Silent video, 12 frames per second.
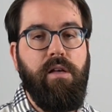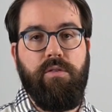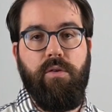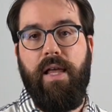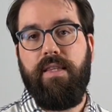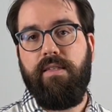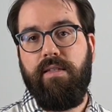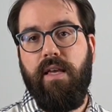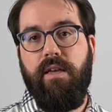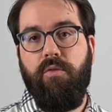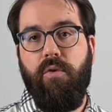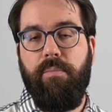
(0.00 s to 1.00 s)
So let's
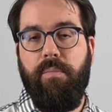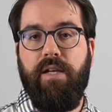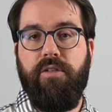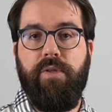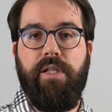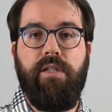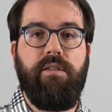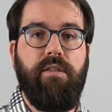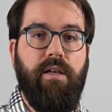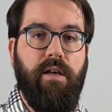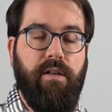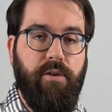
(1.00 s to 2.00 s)
say you are measuring
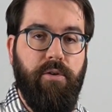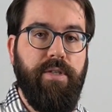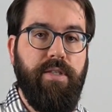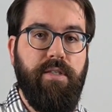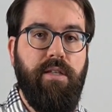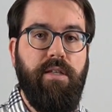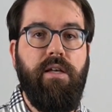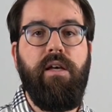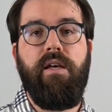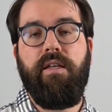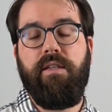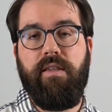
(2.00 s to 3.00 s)
the accuracy
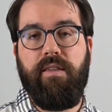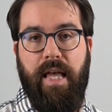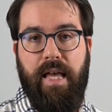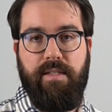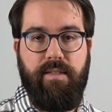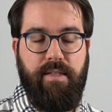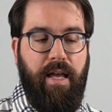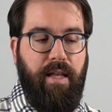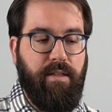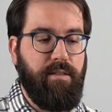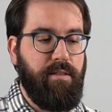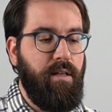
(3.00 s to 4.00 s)
in the test
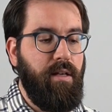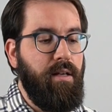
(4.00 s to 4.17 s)
set.